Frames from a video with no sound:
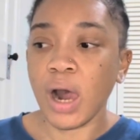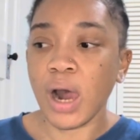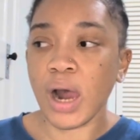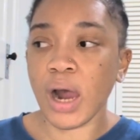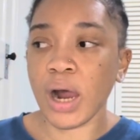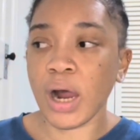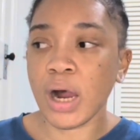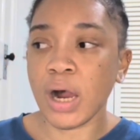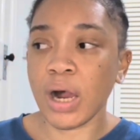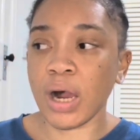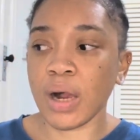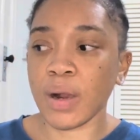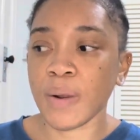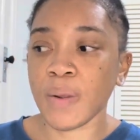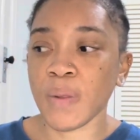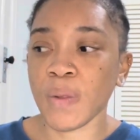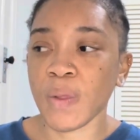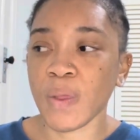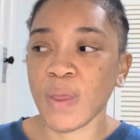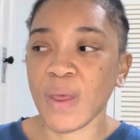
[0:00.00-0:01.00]

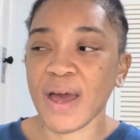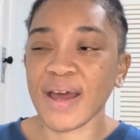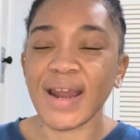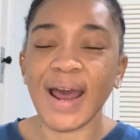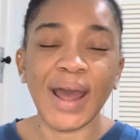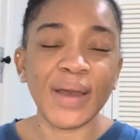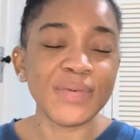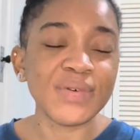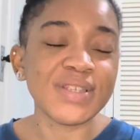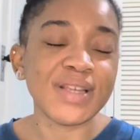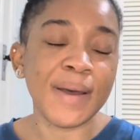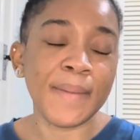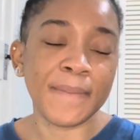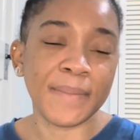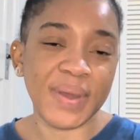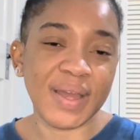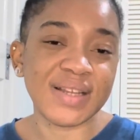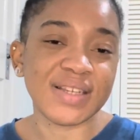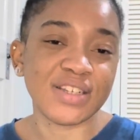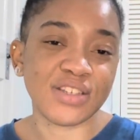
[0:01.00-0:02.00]
And I was a
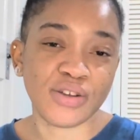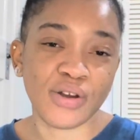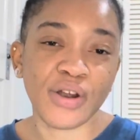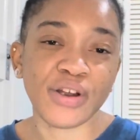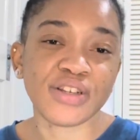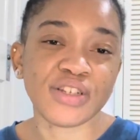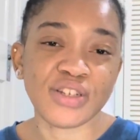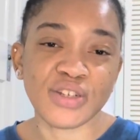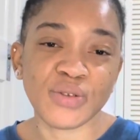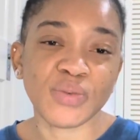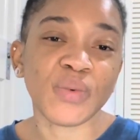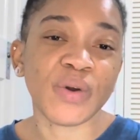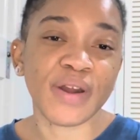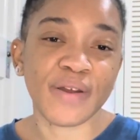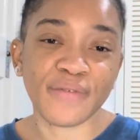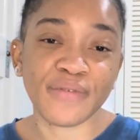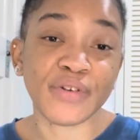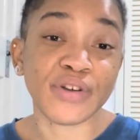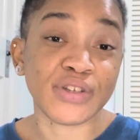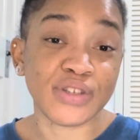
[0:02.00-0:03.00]
bit disheartened when I
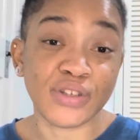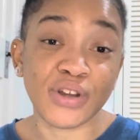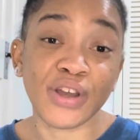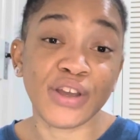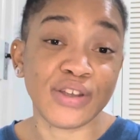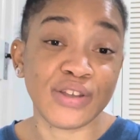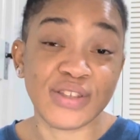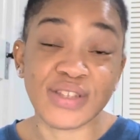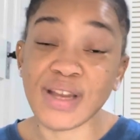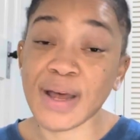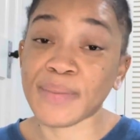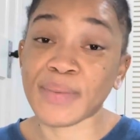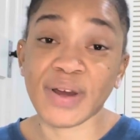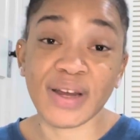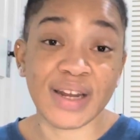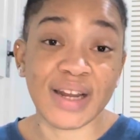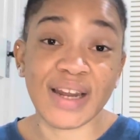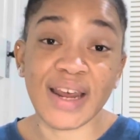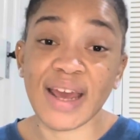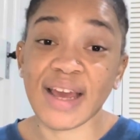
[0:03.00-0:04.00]
first started using it, I'm not
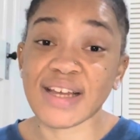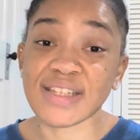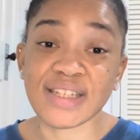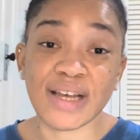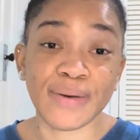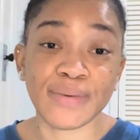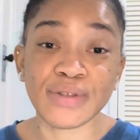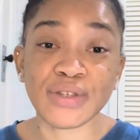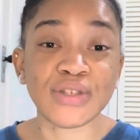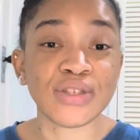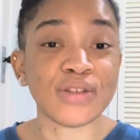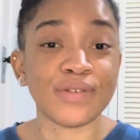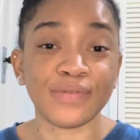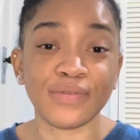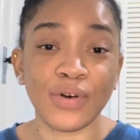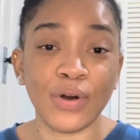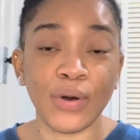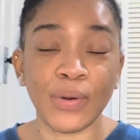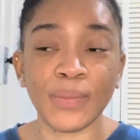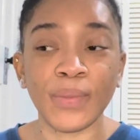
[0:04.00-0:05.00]
gonna lie, because I was used to
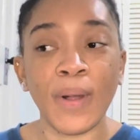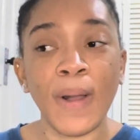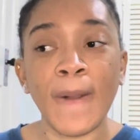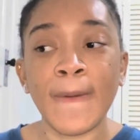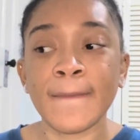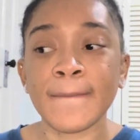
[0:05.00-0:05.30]
foam.